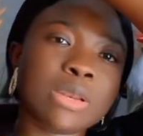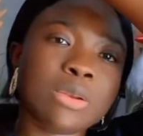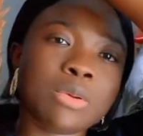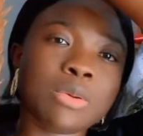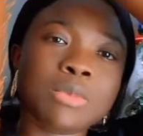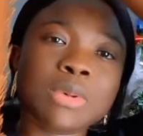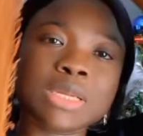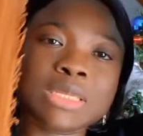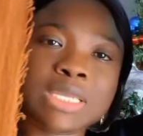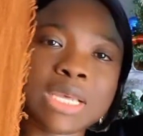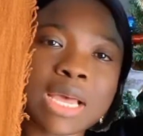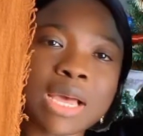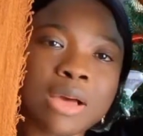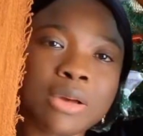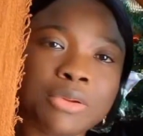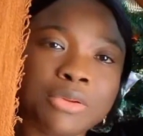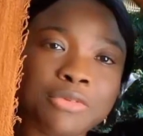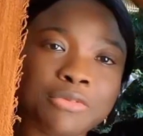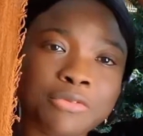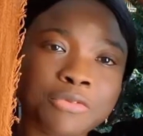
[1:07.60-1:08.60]
no matter how
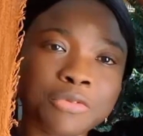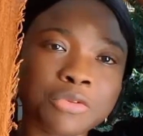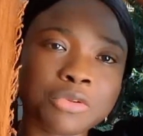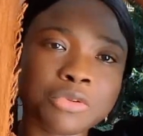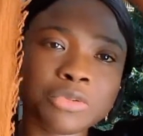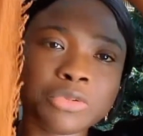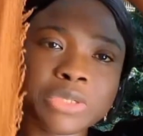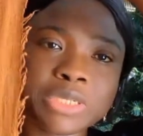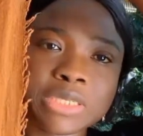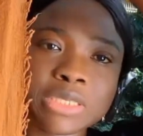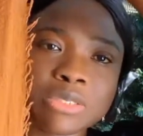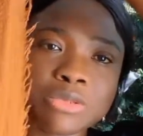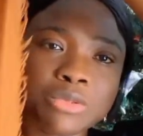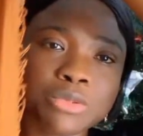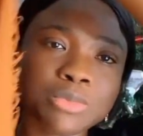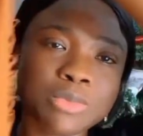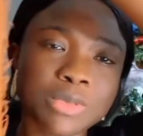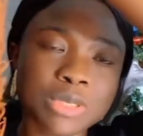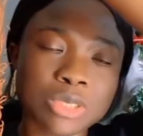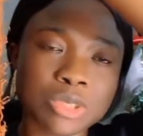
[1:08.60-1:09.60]
you fold it,
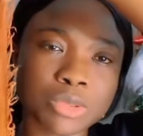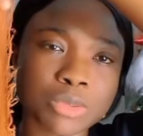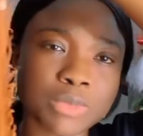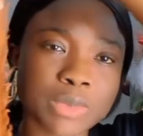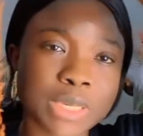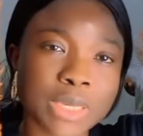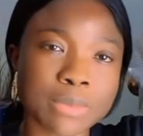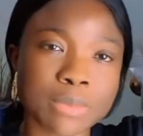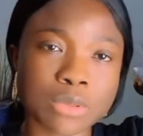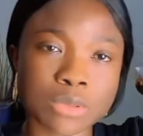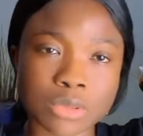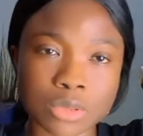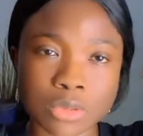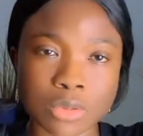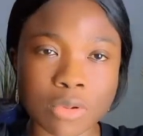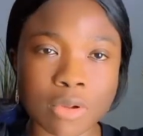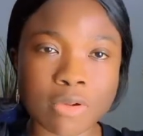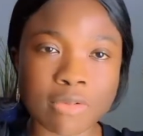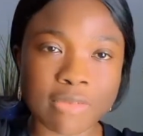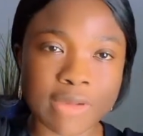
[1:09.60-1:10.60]
it will be able to
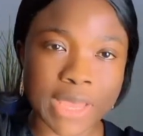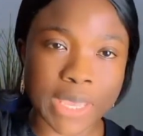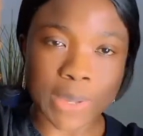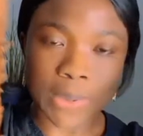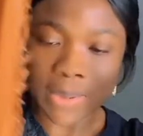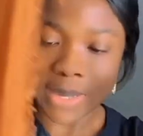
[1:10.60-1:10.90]
cover your